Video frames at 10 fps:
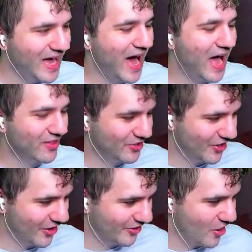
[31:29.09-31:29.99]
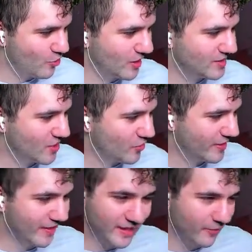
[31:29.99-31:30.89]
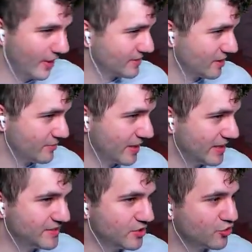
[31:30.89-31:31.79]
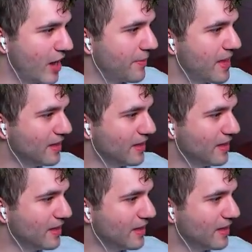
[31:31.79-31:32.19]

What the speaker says: Oligarch. Okie dokie. That's going to be an easy drop.